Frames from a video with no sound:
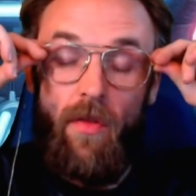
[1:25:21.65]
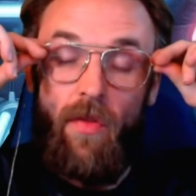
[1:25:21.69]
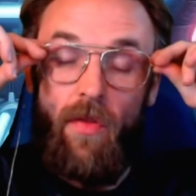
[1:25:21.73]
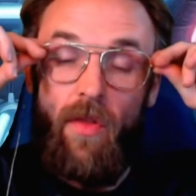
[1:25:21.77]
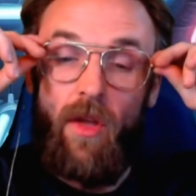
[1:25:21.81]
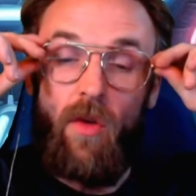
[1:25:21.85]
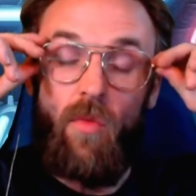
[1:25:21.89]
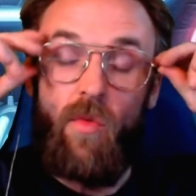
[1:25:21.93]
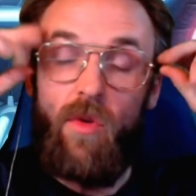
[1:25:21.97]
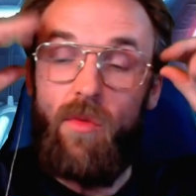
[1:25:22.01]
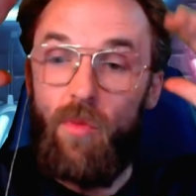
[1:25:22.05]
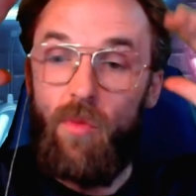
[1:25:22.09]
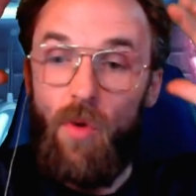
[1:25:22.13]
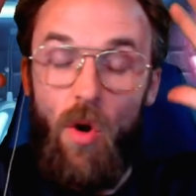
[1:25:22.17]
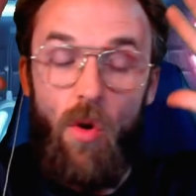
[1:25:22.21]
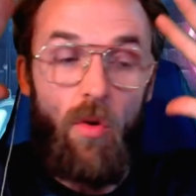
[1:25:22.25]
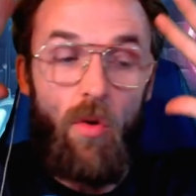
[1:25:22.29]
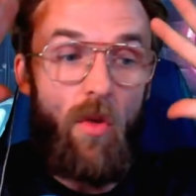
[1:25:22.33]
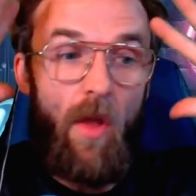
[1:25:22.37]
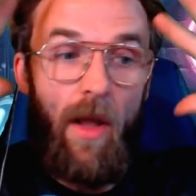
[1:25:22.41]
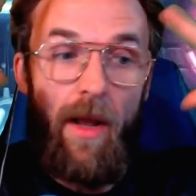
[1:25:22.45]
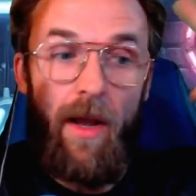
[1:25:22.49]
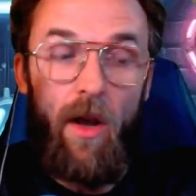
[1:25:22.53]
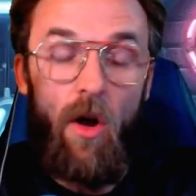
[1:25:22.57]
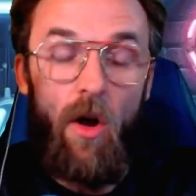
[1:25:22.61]
I think we
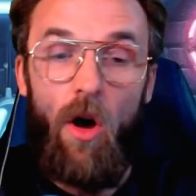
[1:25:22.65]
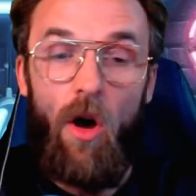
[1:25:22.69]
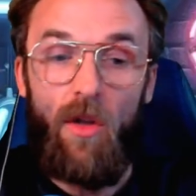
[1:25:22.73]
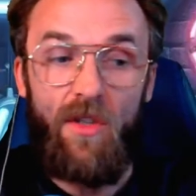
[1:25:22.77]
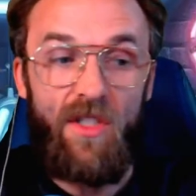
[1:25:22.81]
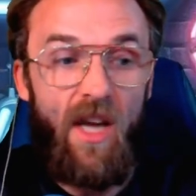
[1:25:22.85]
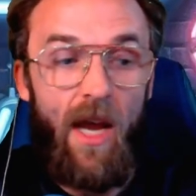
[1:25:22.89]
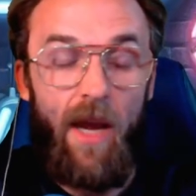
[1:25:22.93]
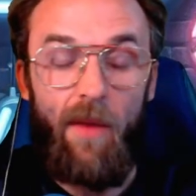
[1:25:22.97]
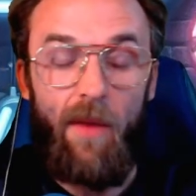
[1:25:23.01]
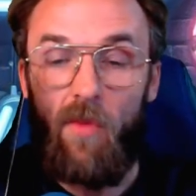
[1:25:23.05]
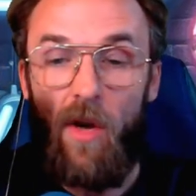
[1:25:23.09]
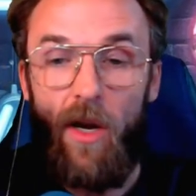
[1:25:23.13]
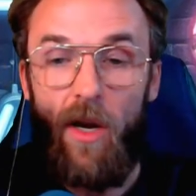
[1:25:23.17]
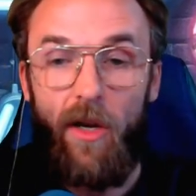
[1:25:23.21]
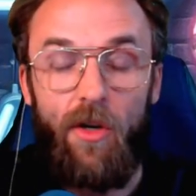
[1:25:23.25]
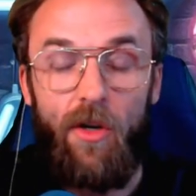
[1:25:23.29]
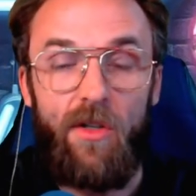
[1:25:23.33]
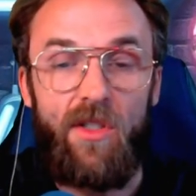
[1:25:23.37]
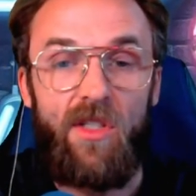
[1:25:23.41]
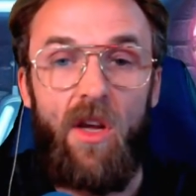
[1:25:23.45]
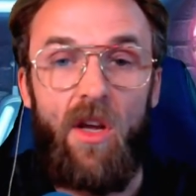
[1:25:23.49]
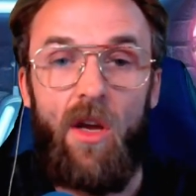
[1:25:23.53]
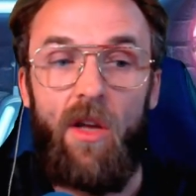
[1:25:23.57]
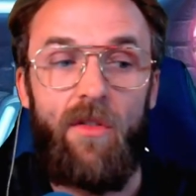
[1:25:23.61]
broke like all-time
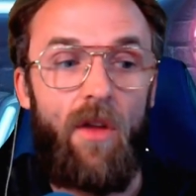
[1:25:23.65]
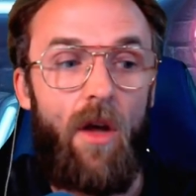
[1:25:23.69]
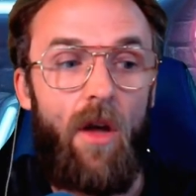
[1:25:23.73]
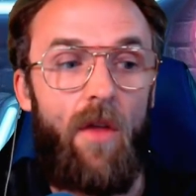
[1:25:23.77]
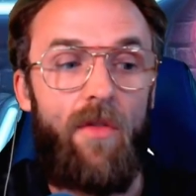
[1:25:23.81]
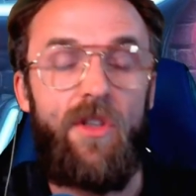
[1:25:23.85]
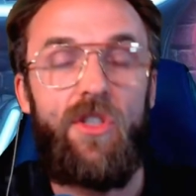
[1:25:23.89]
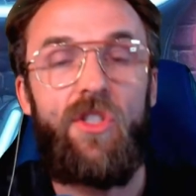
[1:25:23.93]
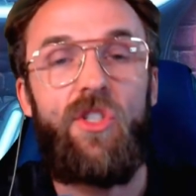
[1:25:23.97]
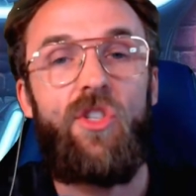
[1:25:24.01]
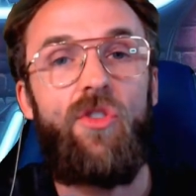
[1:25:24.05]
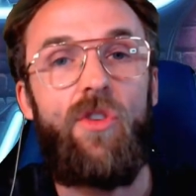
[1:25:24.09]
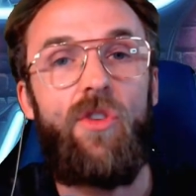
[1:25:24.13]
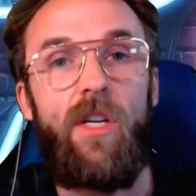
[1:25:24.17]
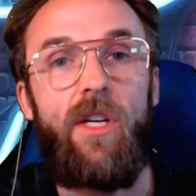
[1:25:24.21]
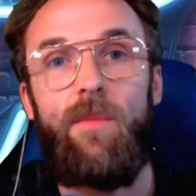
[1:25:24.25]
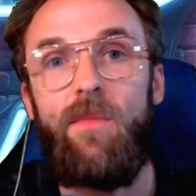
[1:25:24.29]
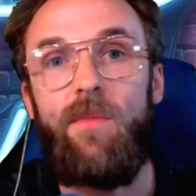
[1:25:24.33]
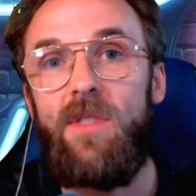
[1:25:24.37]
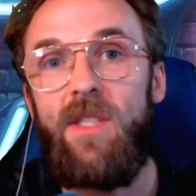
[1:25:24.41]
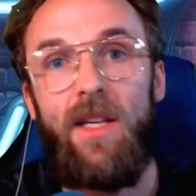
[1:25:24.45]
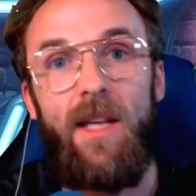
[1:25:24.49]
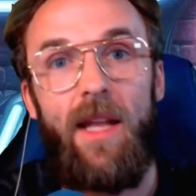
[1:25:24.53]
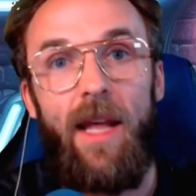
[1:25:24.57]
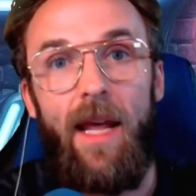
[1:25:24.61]
records on on this
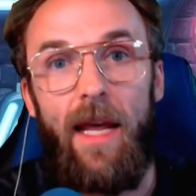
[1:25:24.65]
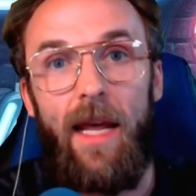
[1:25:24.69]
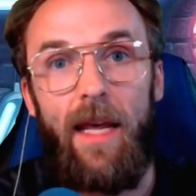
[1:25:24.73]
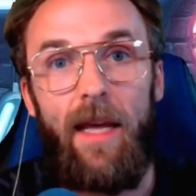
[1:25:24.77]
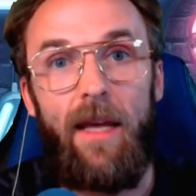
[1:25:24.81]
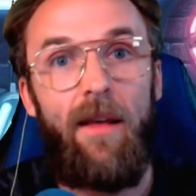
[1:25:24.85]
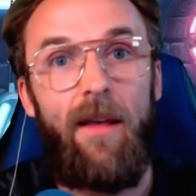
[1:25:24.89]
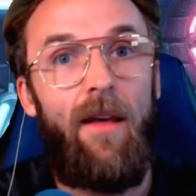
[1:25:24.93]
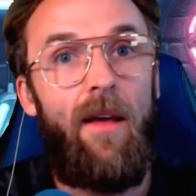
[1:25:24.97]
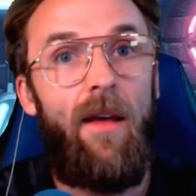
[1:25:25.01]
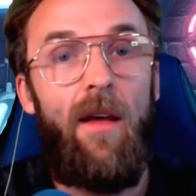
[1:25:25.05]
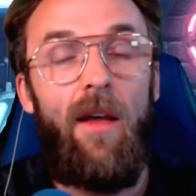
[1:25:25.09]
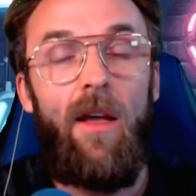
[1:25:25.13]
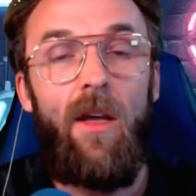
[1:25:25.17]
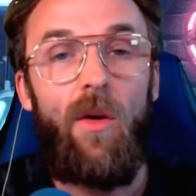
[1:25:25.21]
stream today.